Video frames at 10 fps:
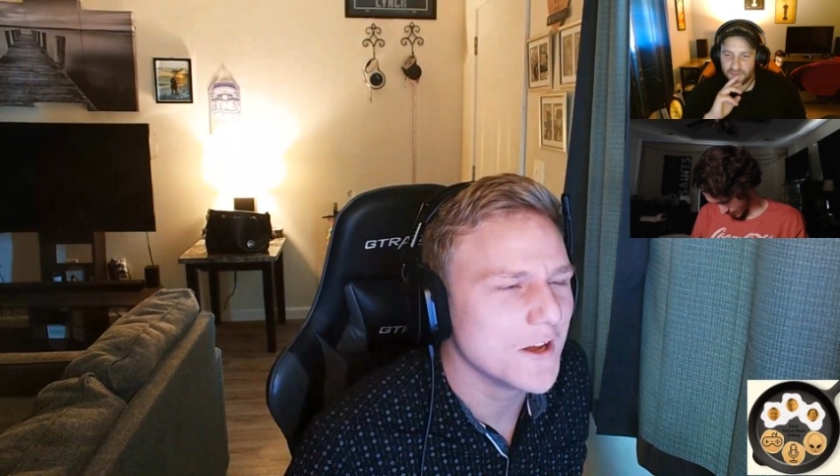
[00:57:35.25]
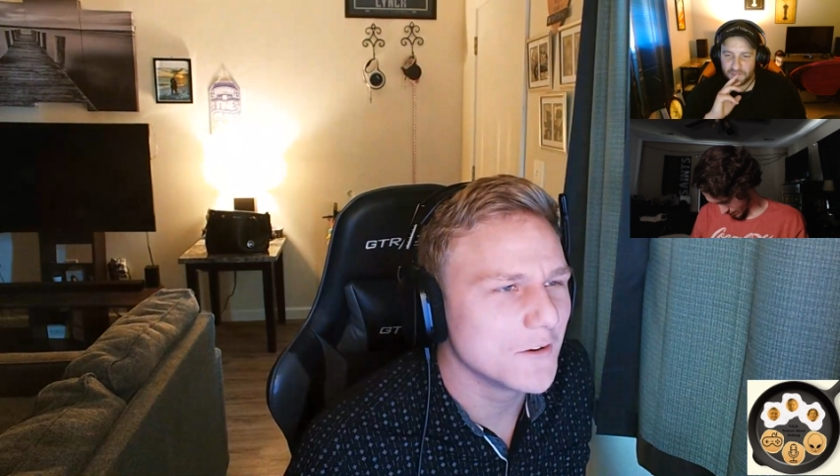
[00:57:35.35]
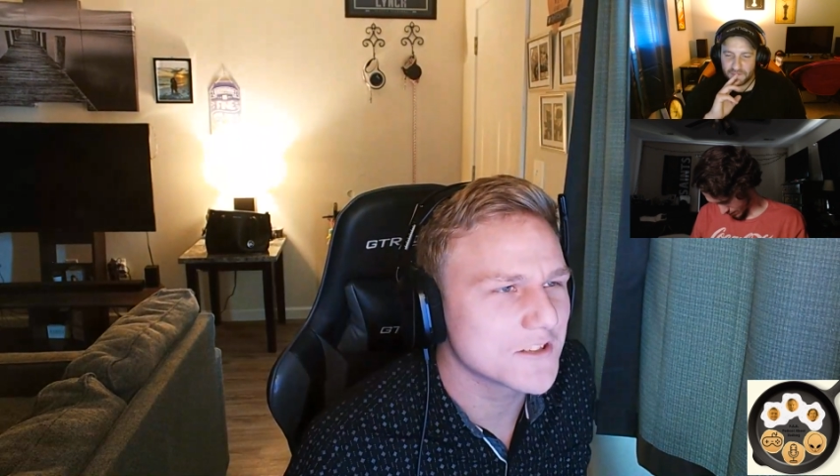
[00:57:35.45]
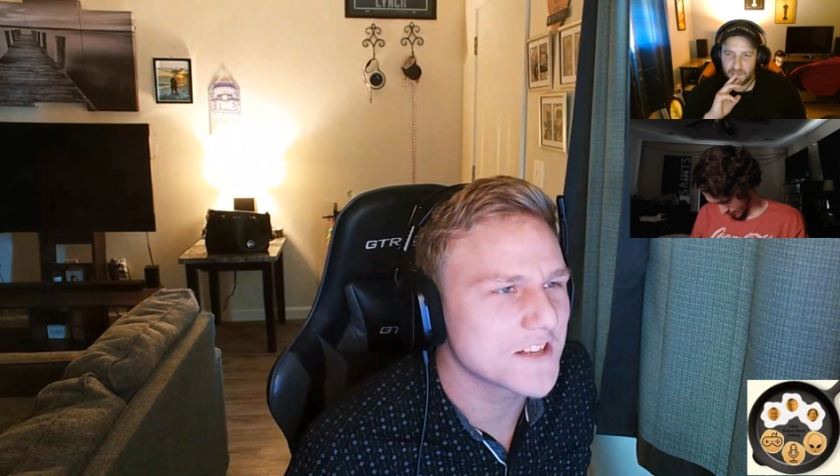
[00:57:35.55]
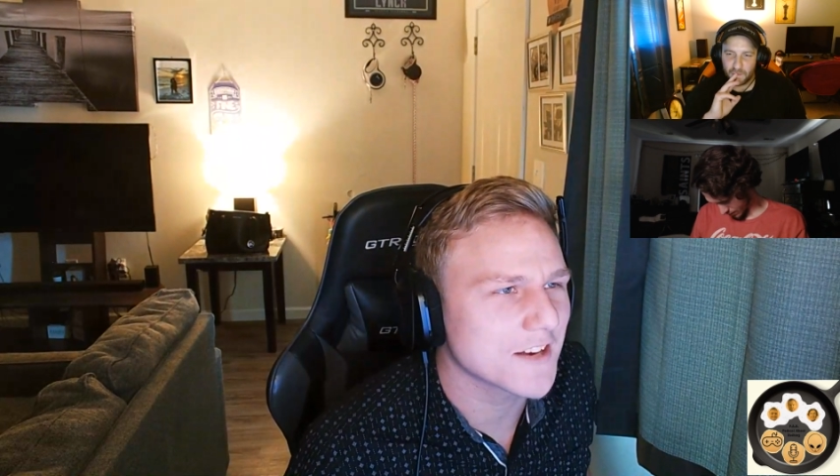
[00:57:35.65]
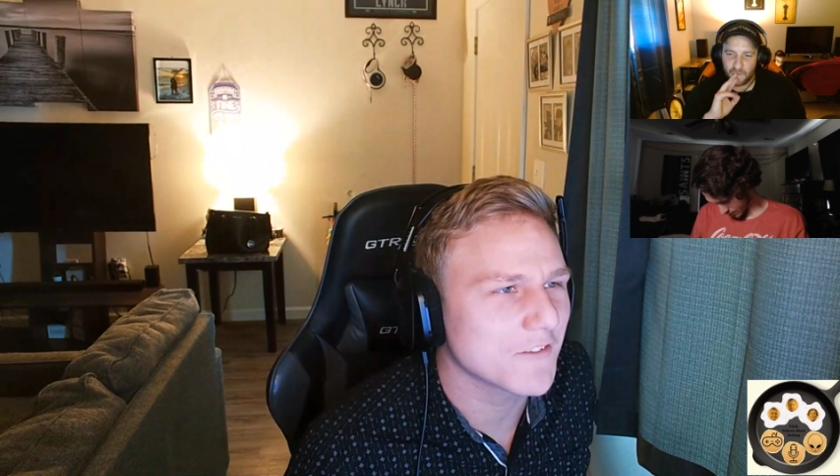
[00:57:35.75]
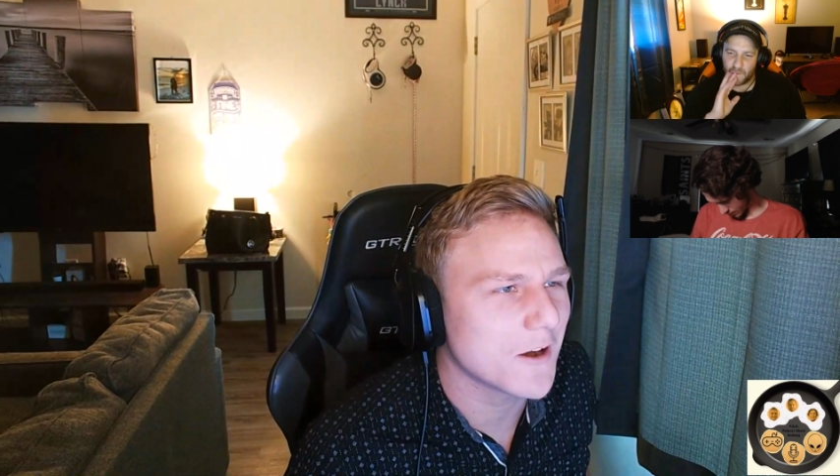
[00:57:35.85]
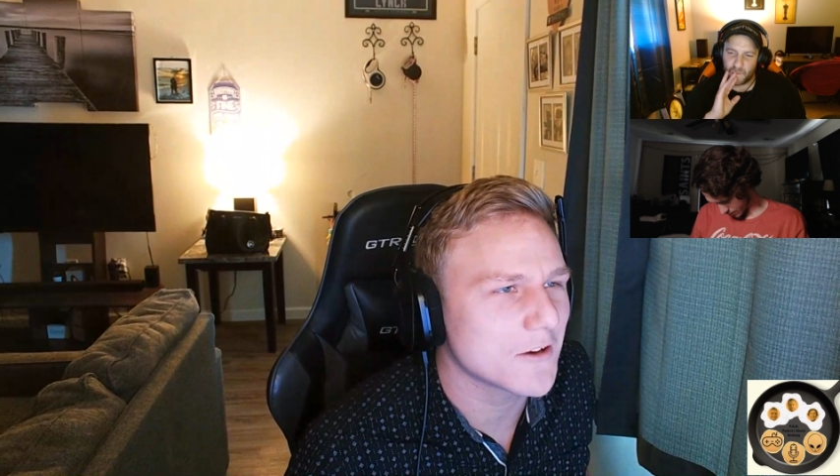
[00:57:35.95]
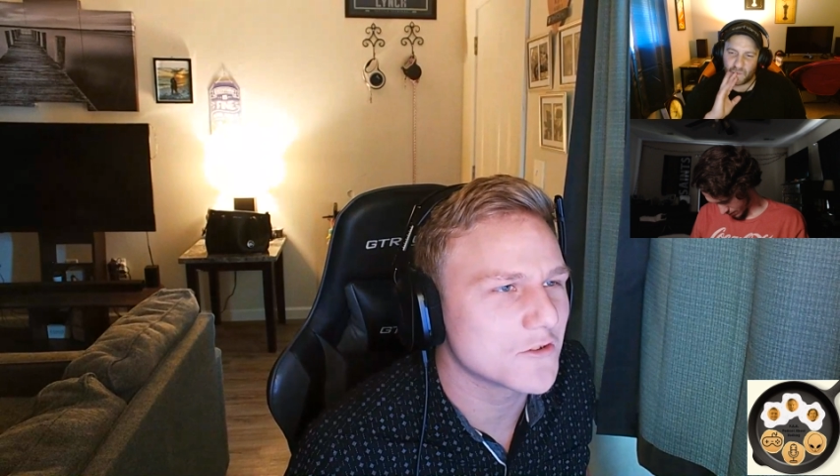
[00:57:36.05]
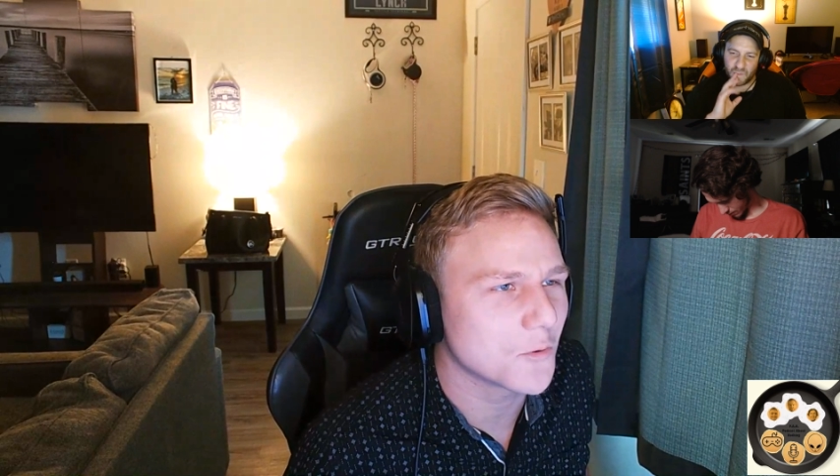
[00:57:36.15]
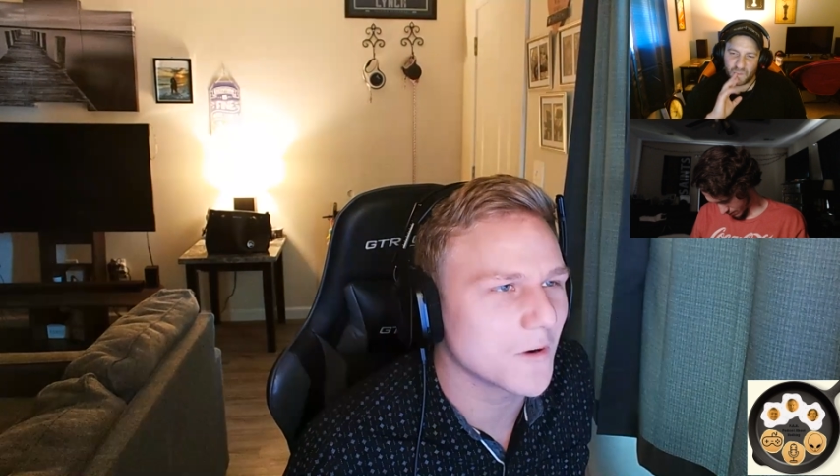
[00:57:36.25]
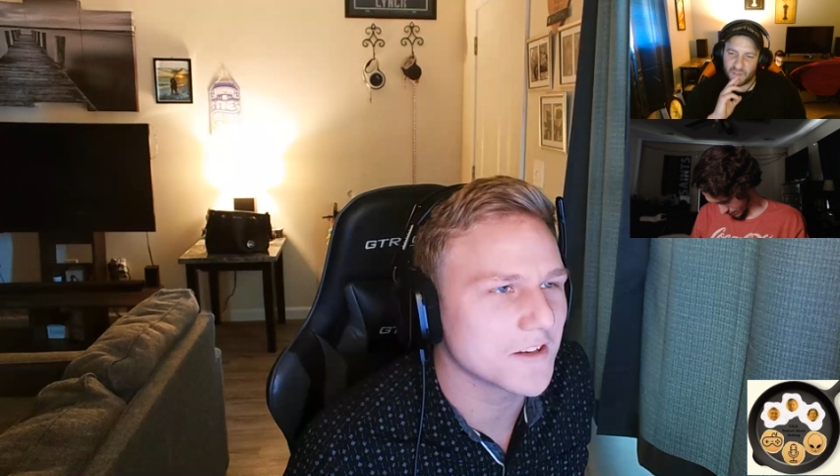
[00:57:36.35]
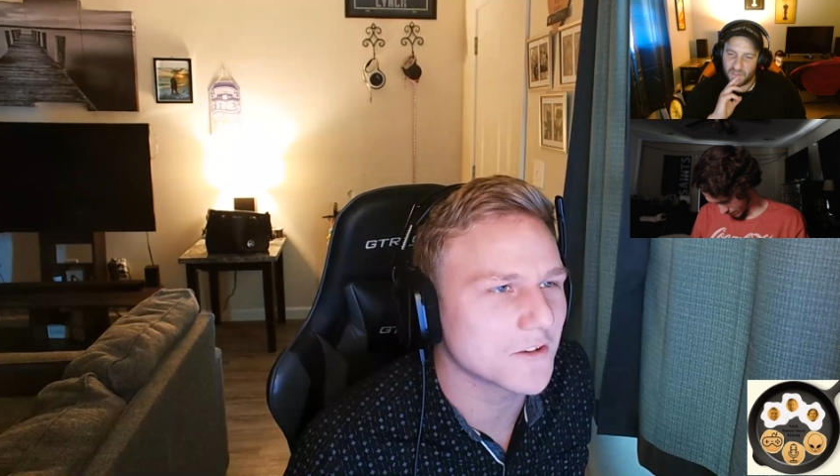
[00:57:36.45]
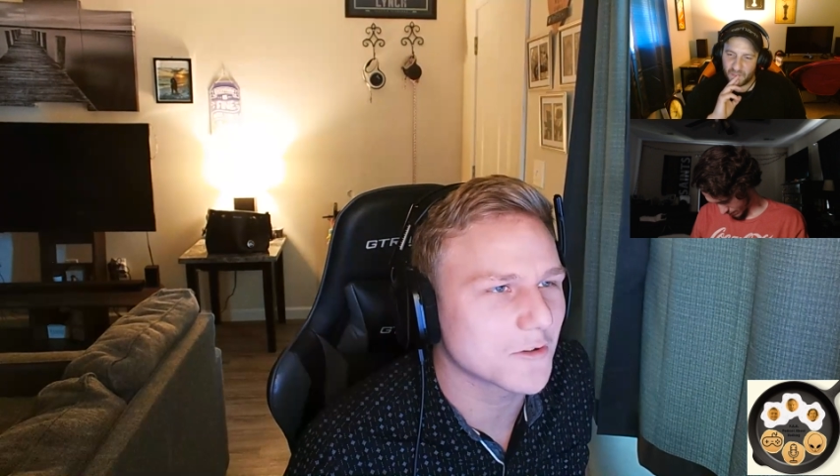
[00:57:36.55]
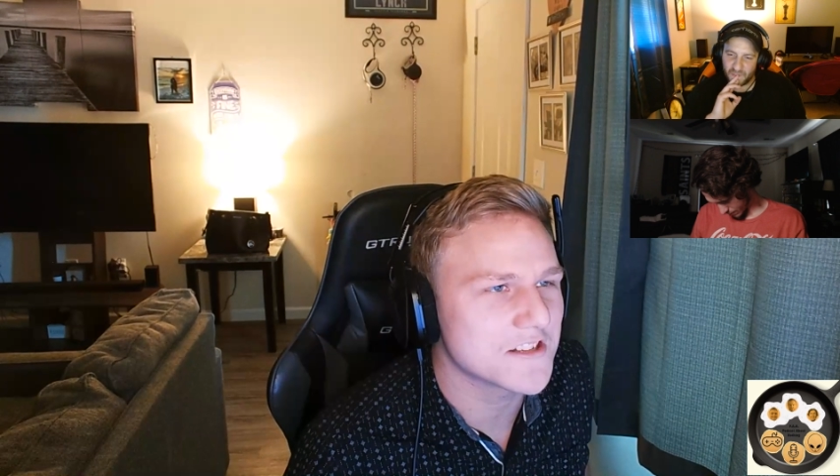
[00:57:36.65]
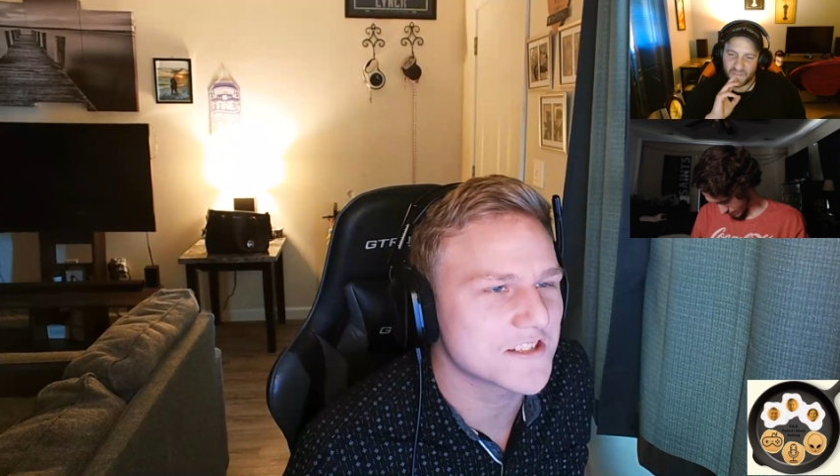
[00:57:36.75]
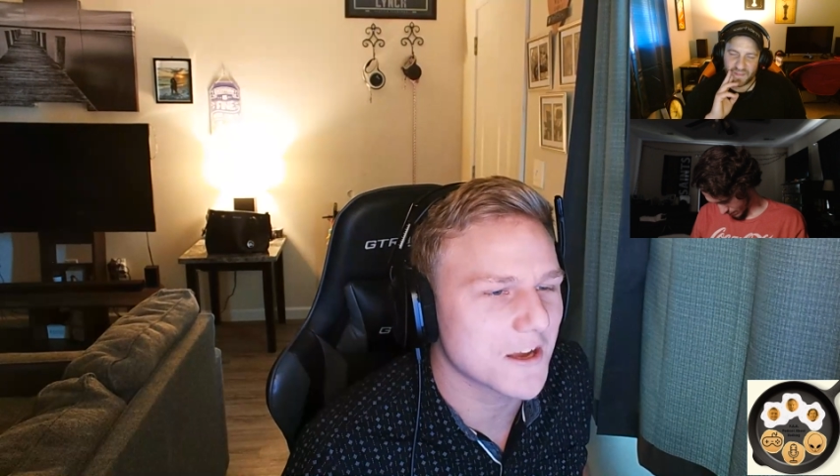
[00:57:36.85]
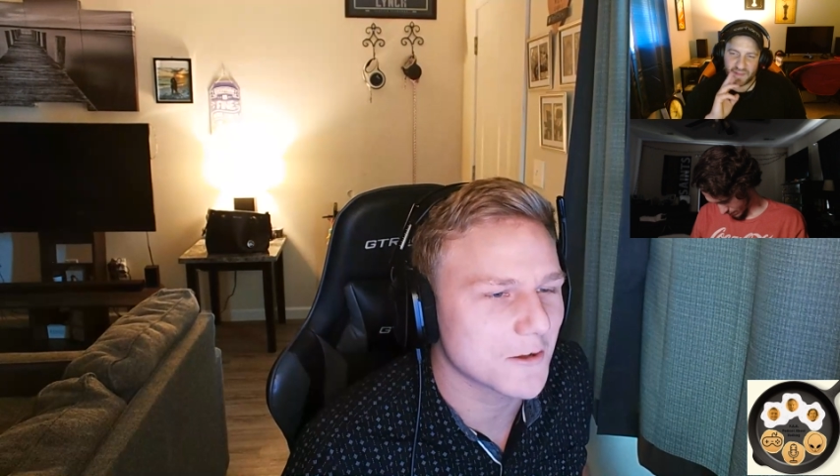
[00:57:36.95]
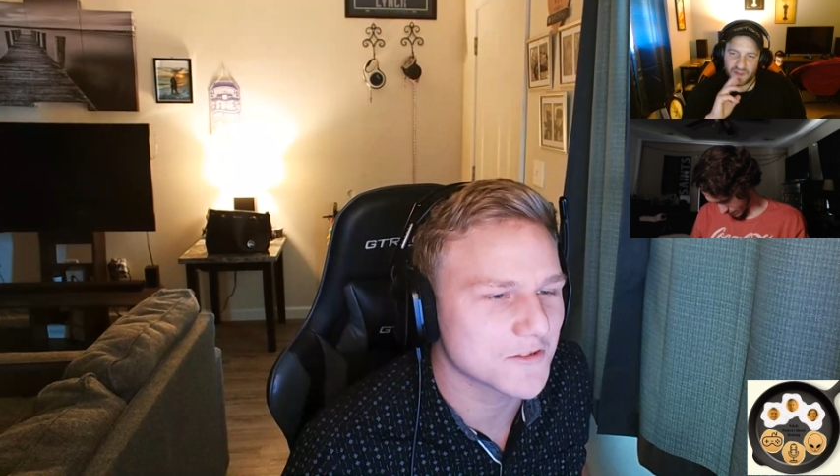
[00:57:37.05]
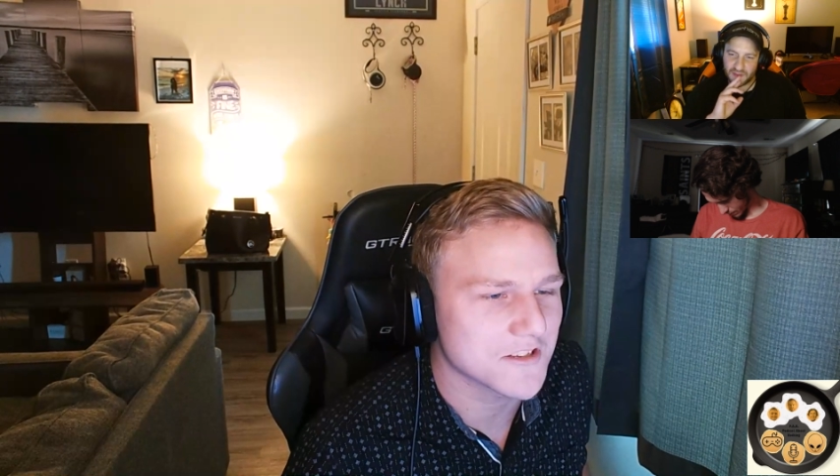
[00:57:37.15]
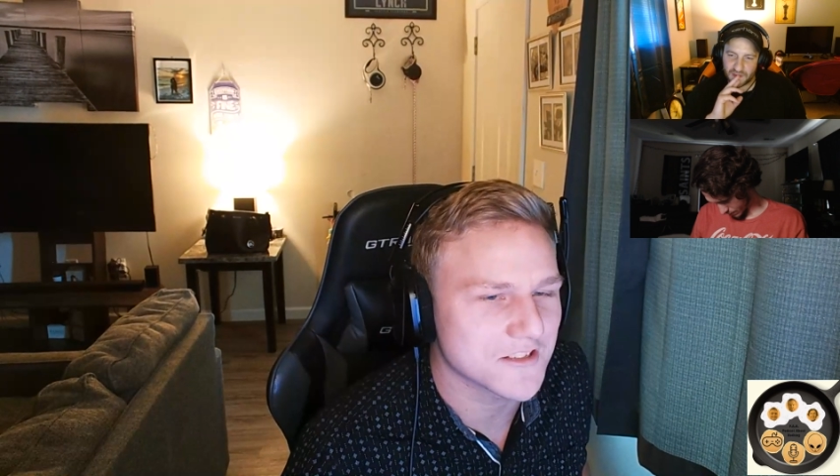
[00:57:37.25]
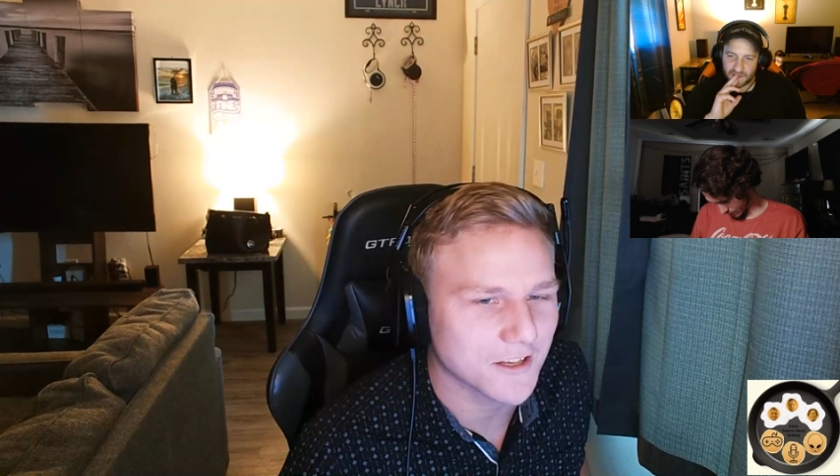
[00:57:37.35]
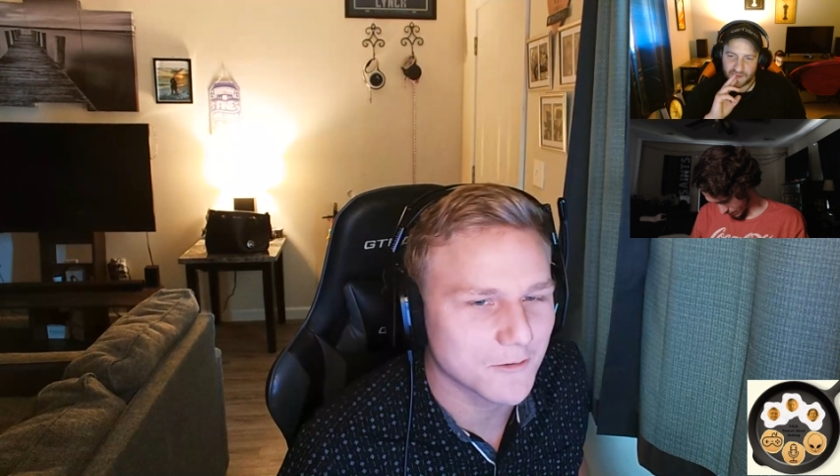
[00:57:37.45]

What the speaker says: what's negative 120 degrees Celsius?